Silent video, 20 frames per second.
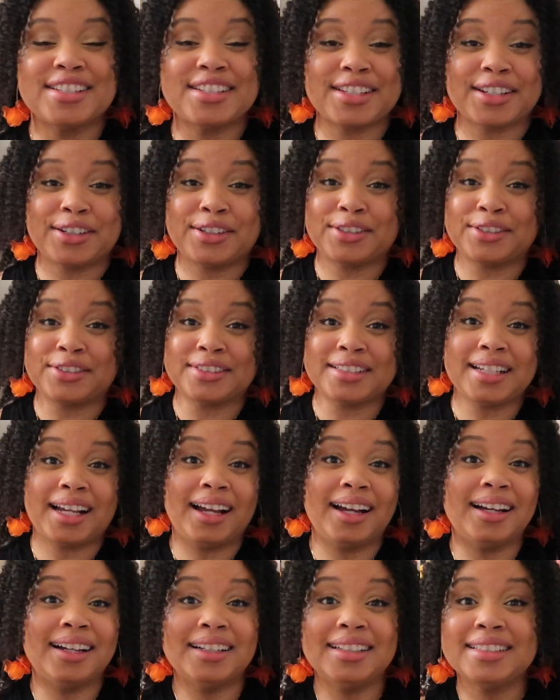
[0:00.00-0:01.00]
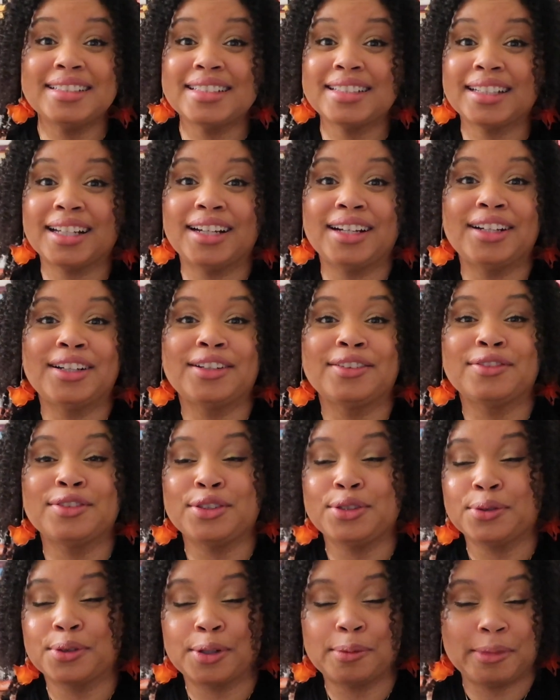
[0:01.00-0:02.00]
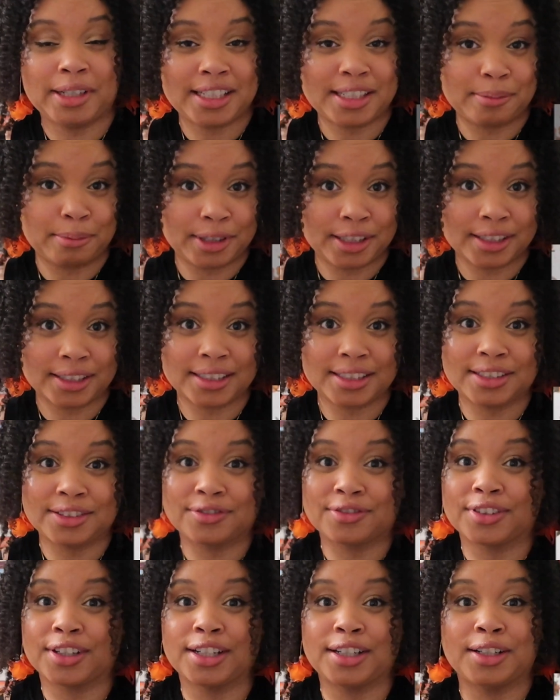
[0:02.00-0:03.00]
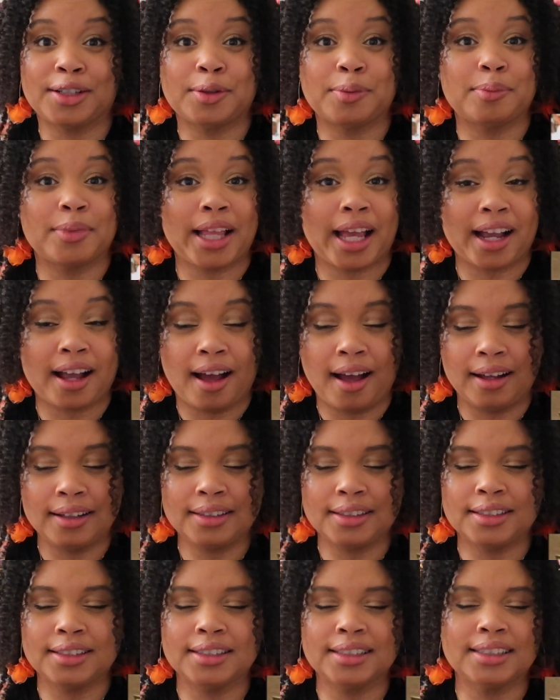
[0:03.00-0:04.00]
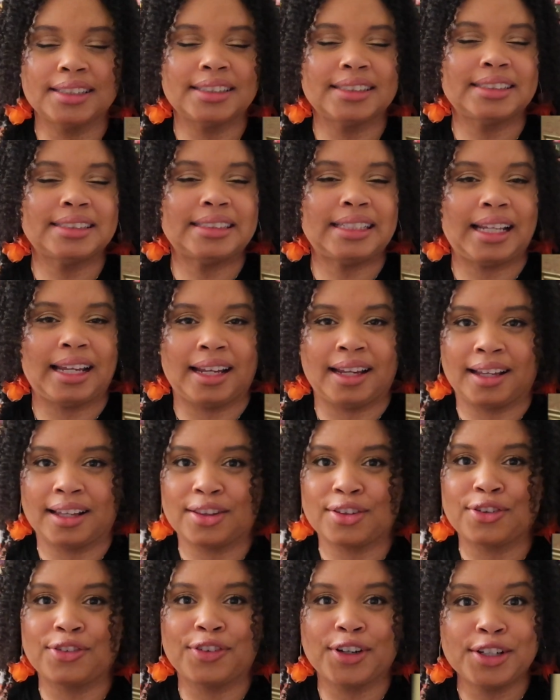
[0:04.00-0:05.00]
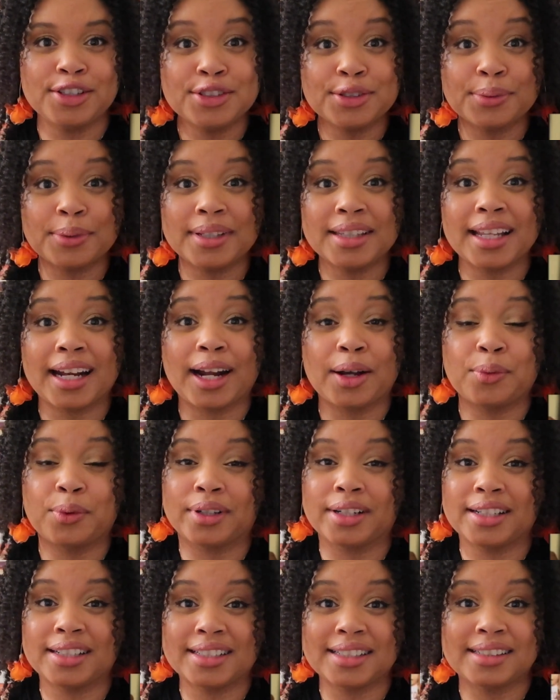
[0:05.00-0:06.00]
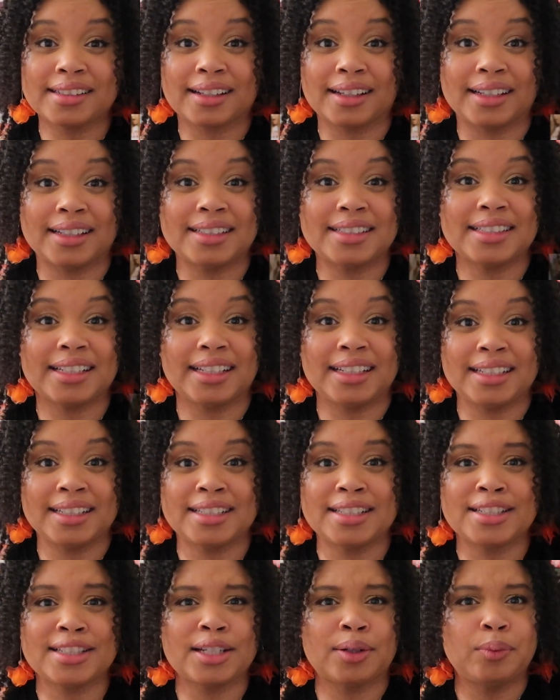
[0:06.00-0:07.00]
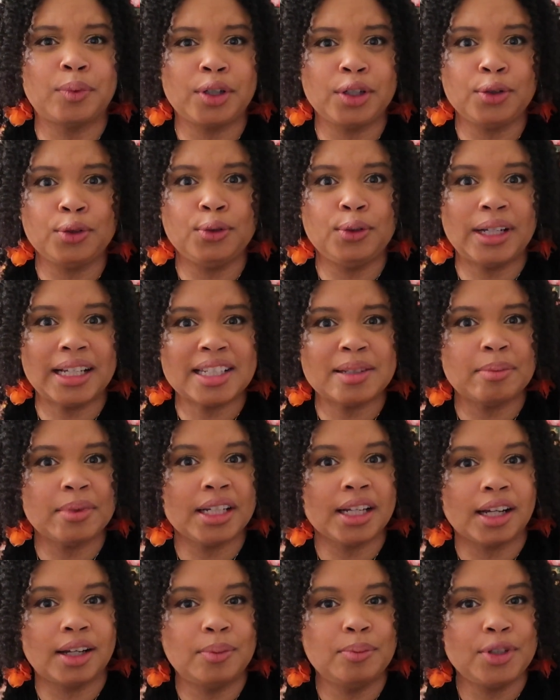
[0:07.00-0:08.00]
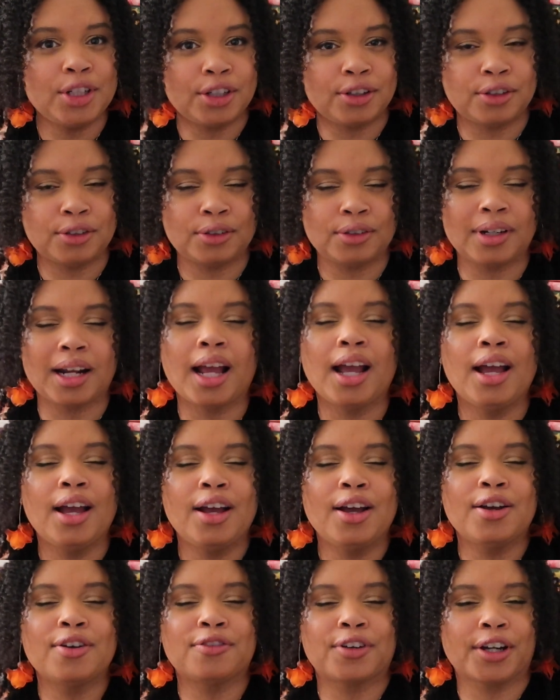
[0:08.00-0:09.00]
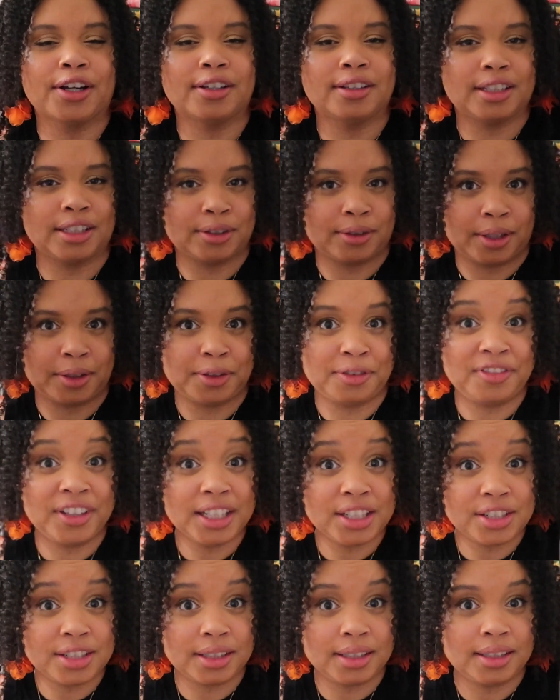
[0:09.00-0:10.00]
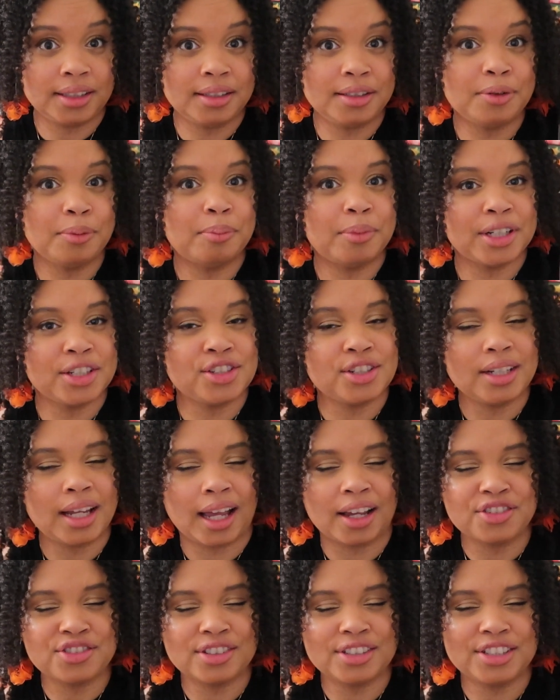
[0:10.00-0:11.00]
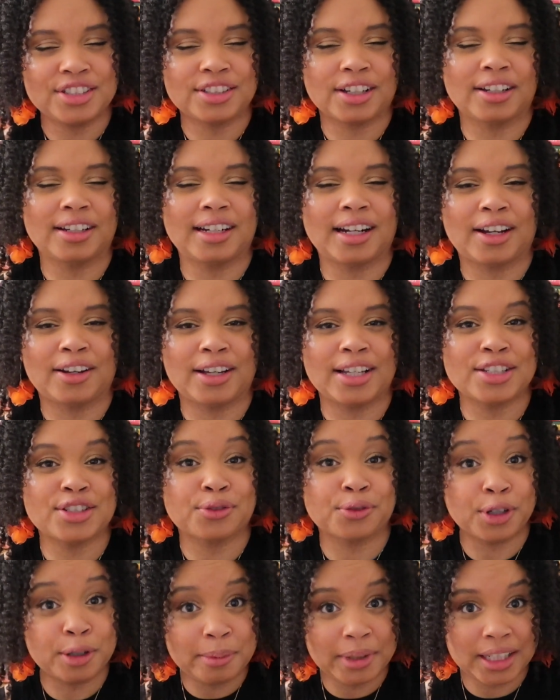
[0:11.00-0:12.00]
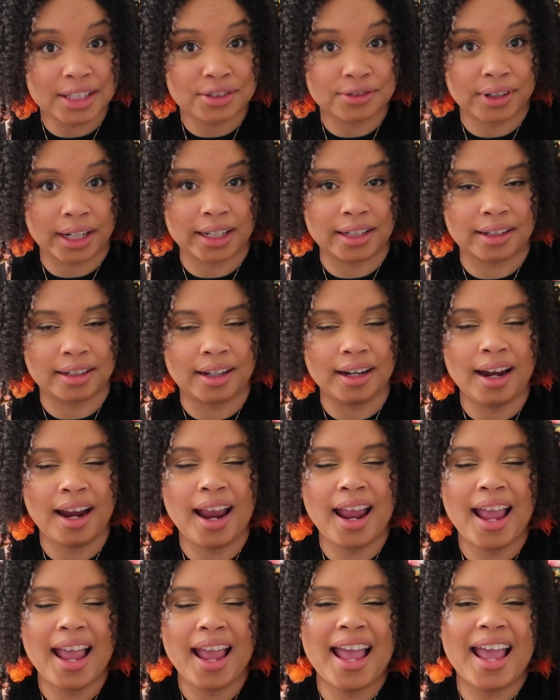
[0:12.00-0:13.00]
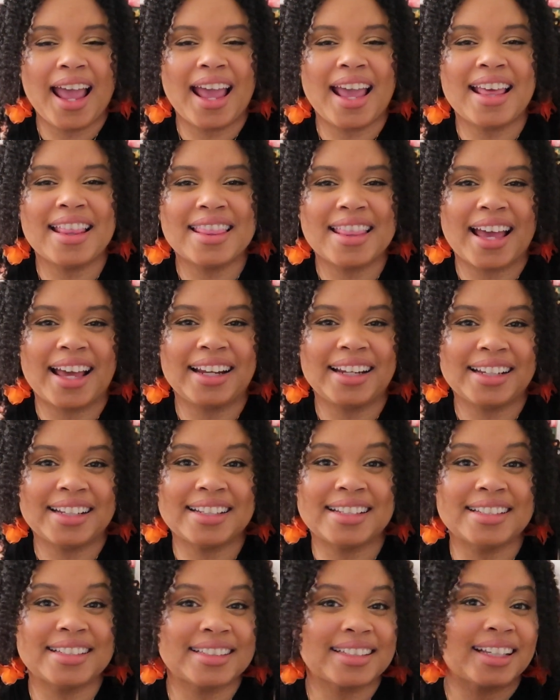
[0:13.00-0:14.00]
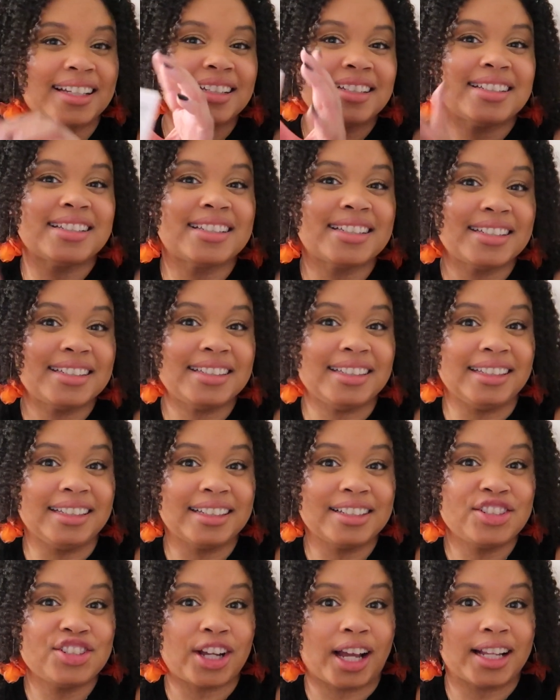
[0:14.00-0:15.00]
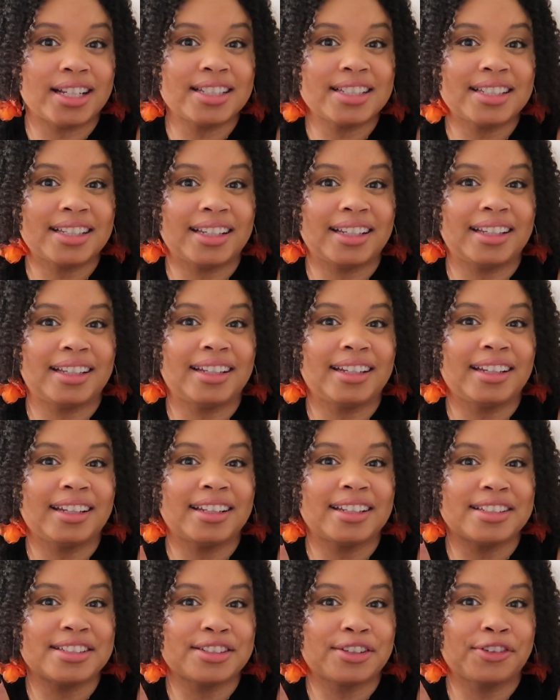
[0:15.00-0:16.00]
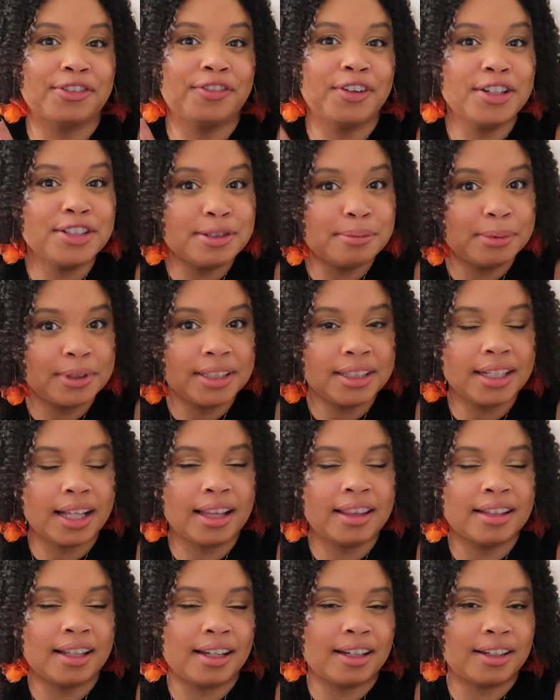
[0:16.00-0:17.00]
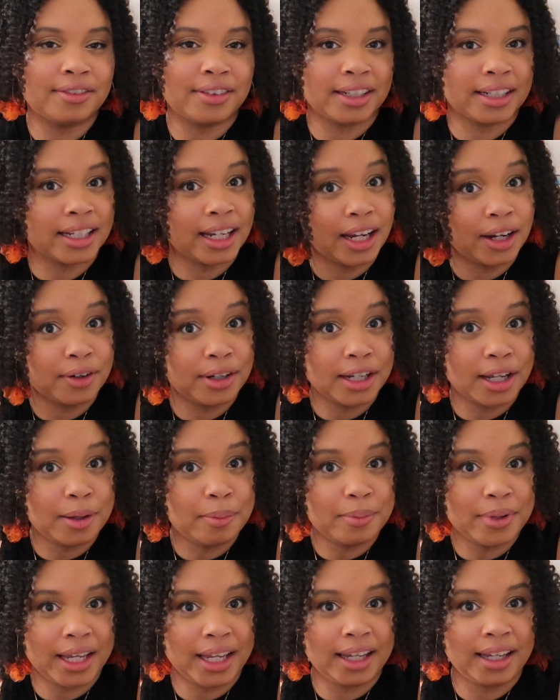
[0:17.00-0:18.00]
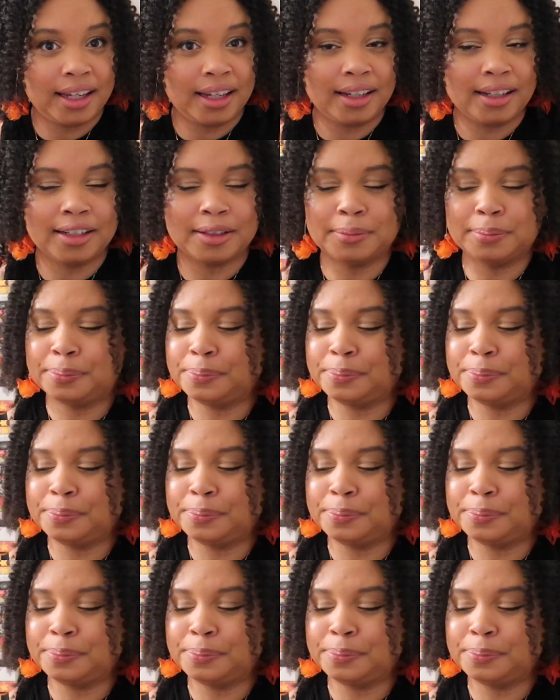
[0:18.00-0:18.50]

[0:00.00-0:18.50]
So tons of new romance books from Black authors, and the first one that I want to discuss is someone who has become known for her literary fiction, but she actually started out as a romance writer, and that is Sadeqa Johnson. This is her first book, Love in a Carry-On Bag.